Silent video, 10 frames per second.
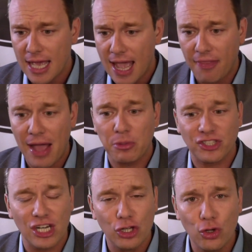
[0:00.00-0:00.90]
And that was
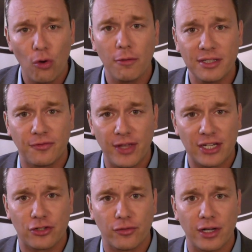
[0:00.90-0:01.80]
an enormous
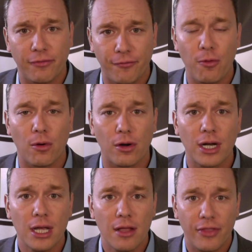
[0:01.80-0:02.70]
victory
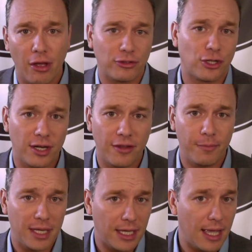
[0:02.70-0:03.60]
for the alternative
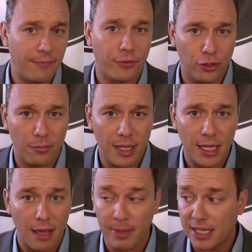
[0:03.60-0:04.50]
media and for new
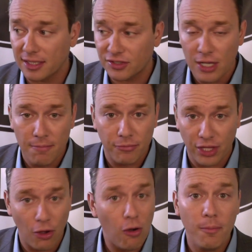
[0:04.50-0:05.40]
media, because
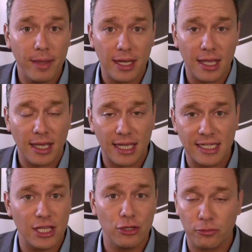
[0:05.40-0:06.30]
the old media
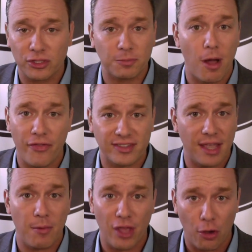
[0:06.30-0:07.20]
continue to respond the
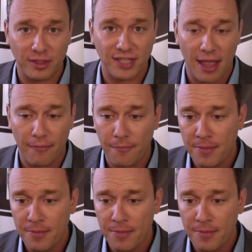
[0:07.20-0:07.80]
same way they always have.